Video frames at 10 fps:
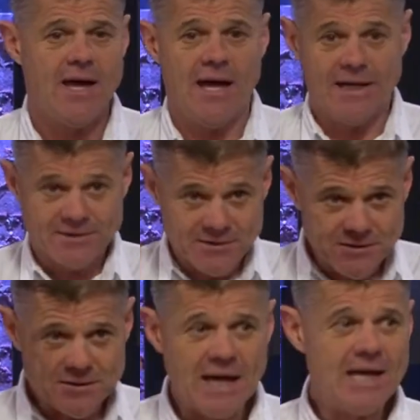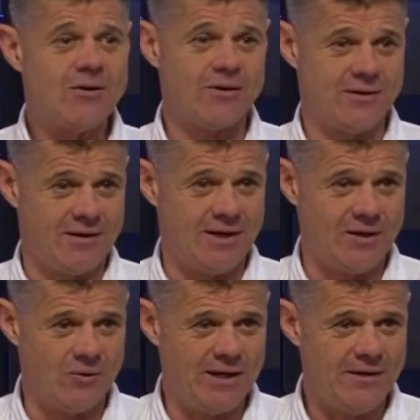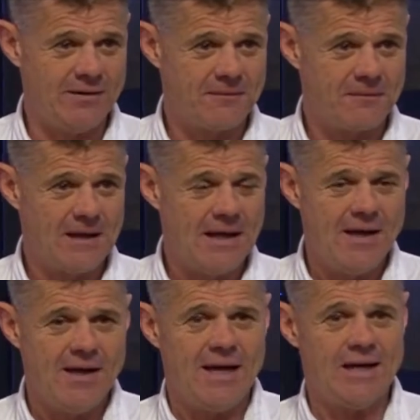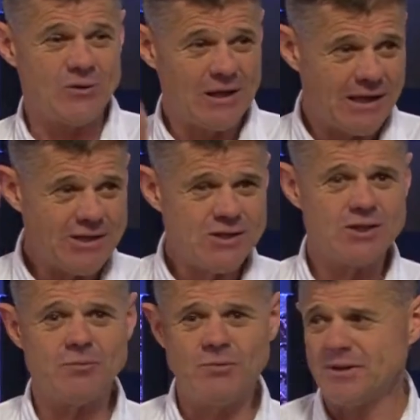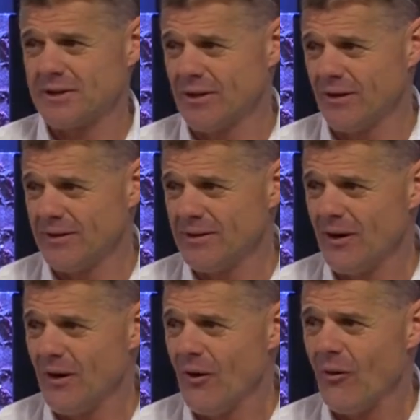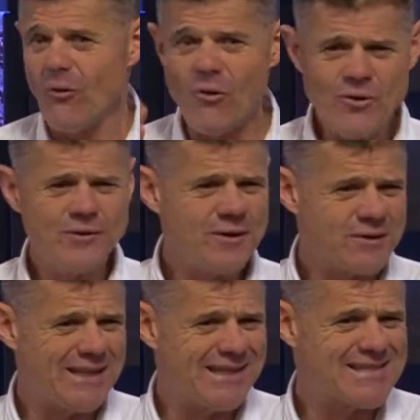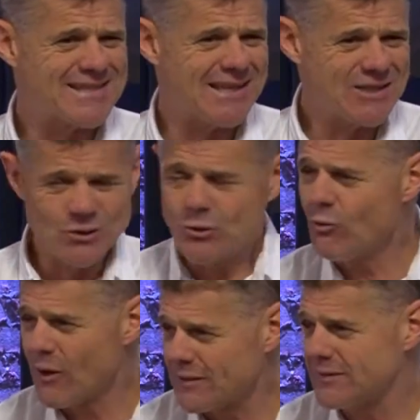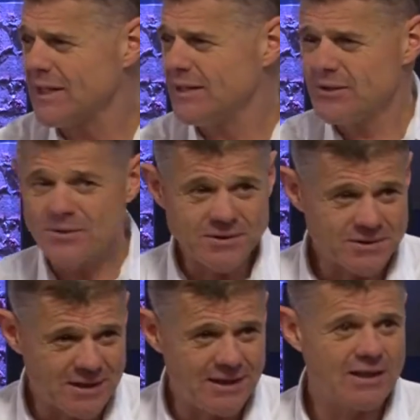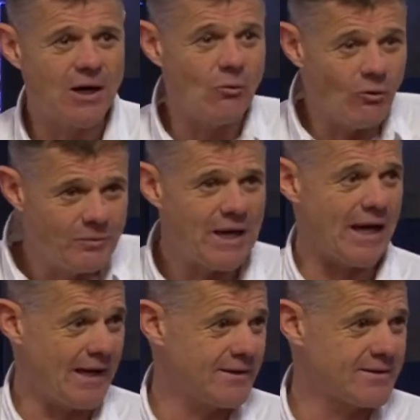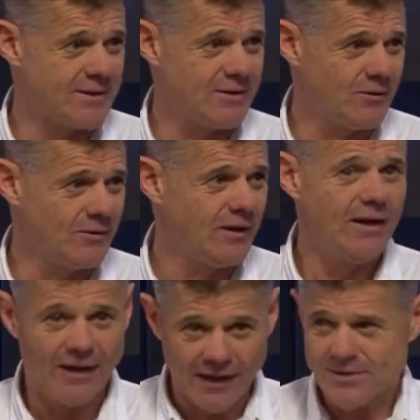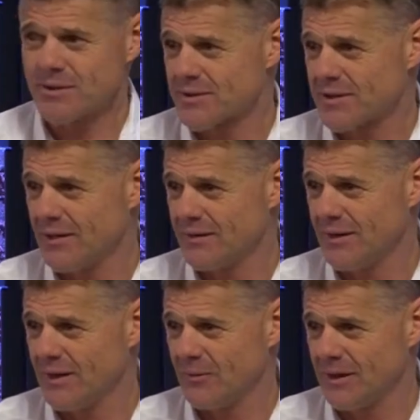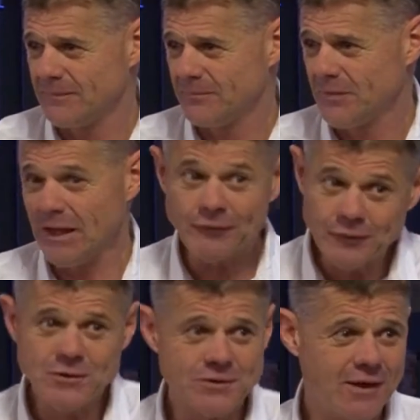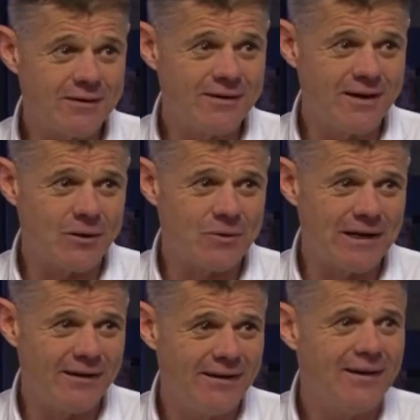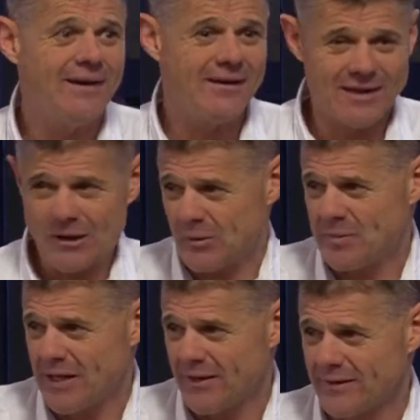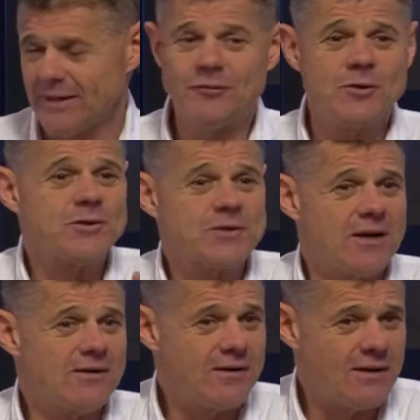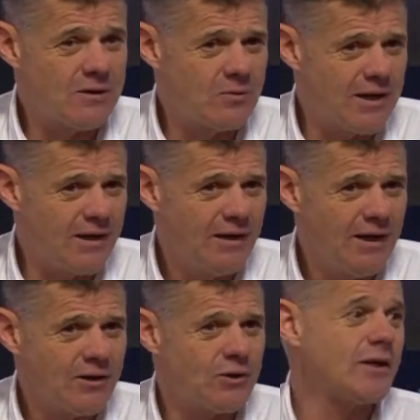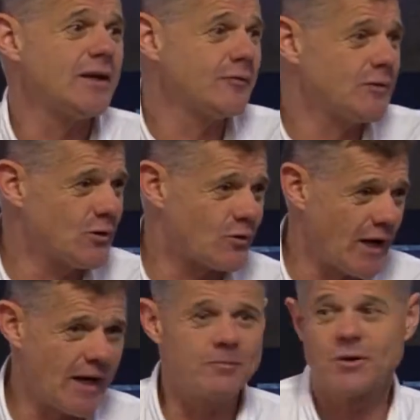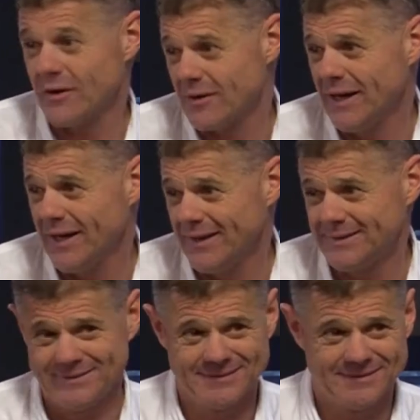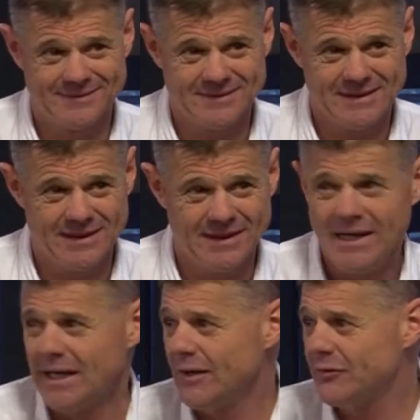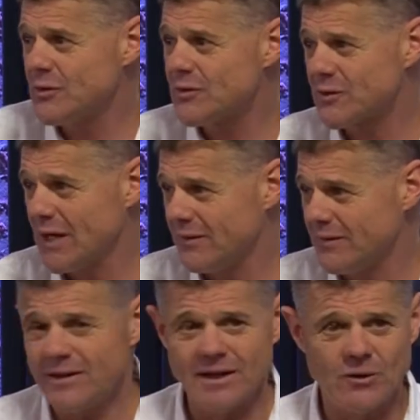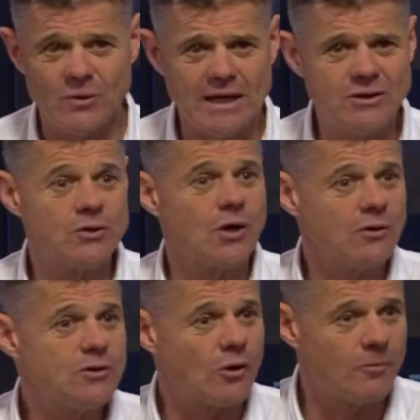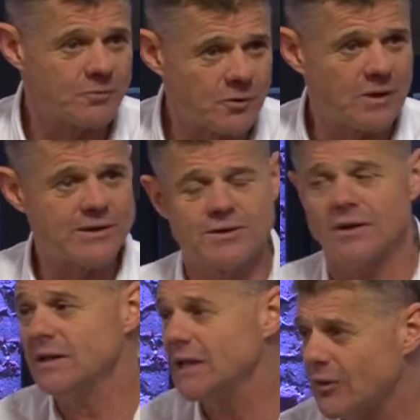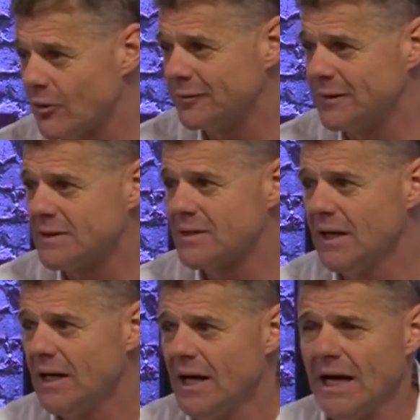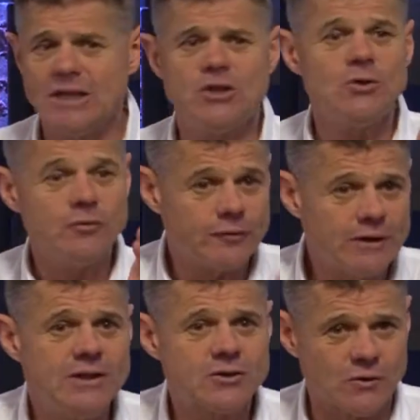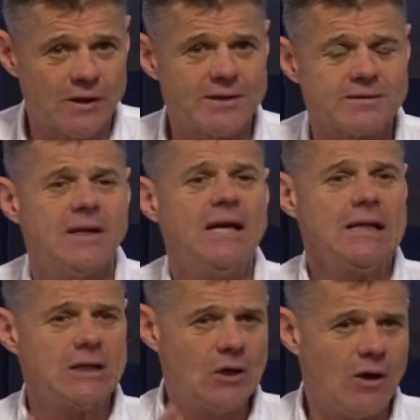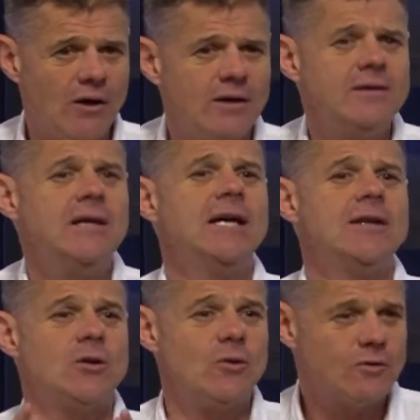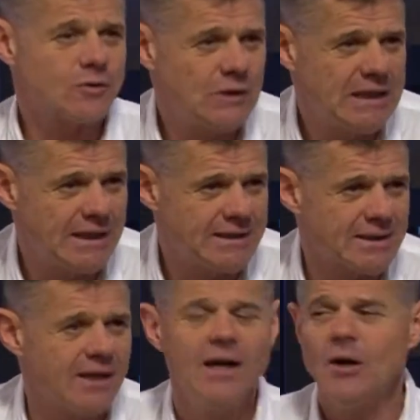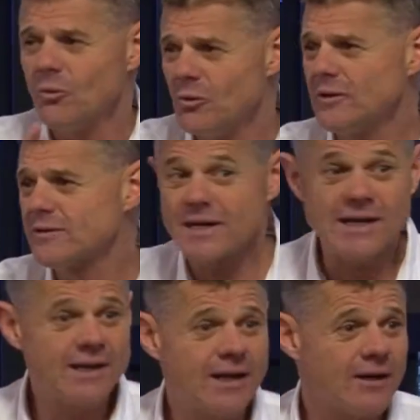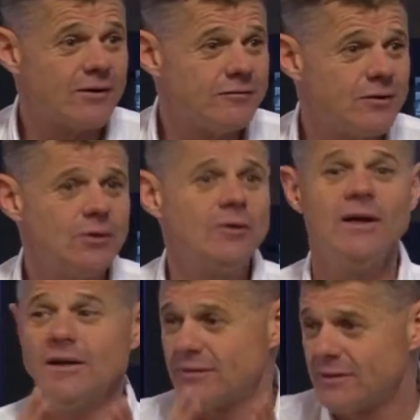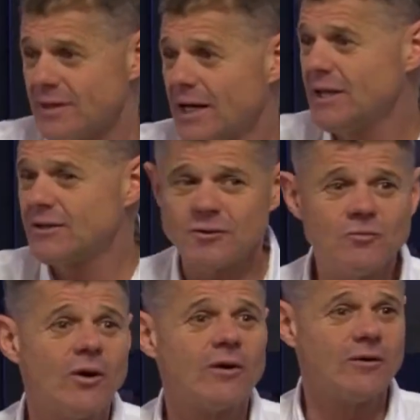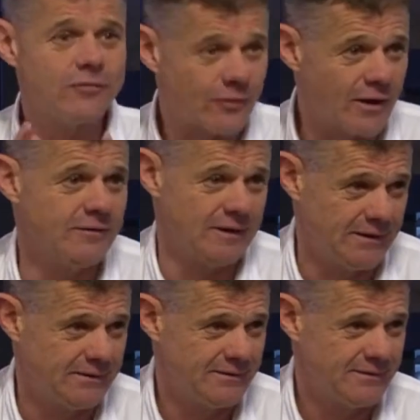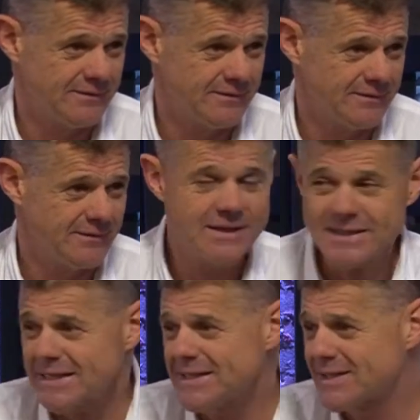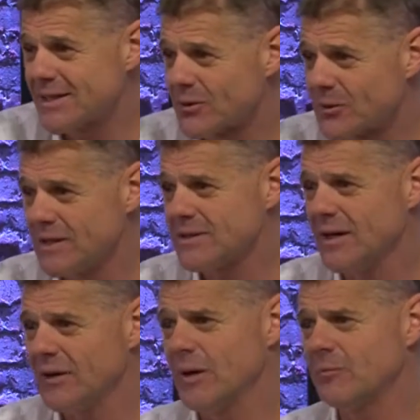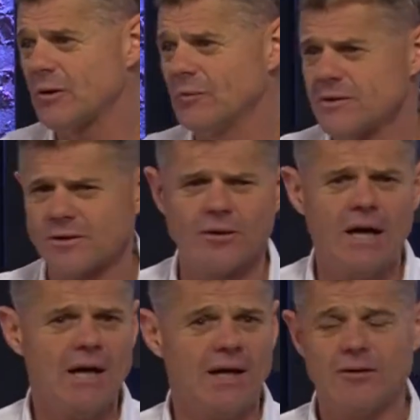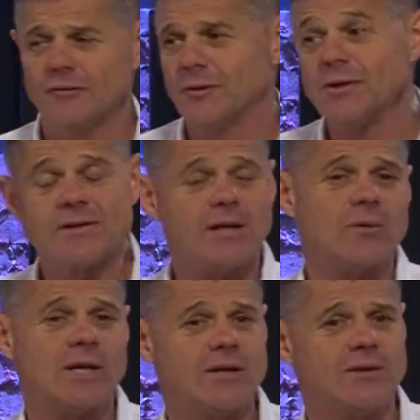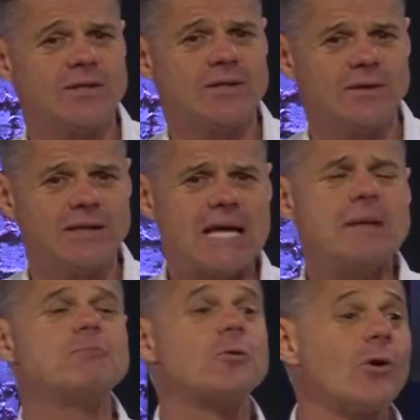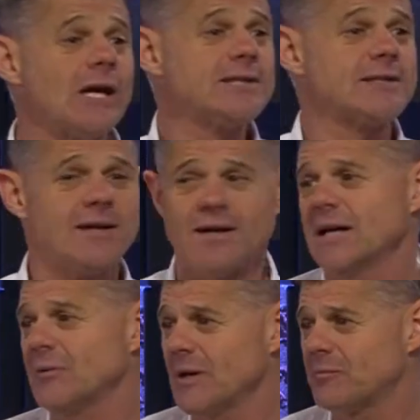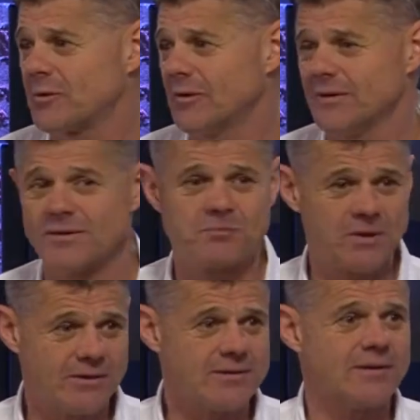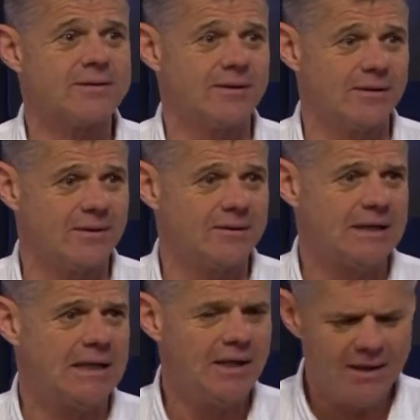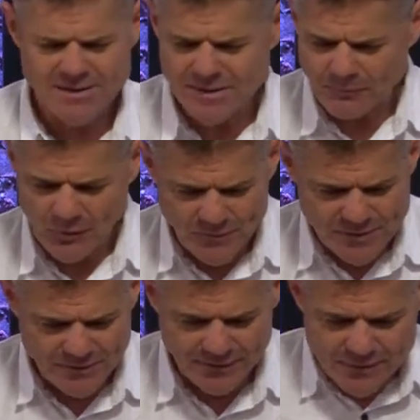and staying on the highway in relationship with God, all the things that you want, that you seek, will be added to you as you stay on the highway. If you stay on the highway, they will be added. If you stay on the highway, you don't have to grab, God will add. Okay? If you stay on the highway and you don't compromise, you don't get off it, and you fully trust, God, your Creator, will take care of you today, tomorrow, forever. This is the great highway promise. So first thing I want to encourage you is embrace the highway promise, because it's good. It's a promise not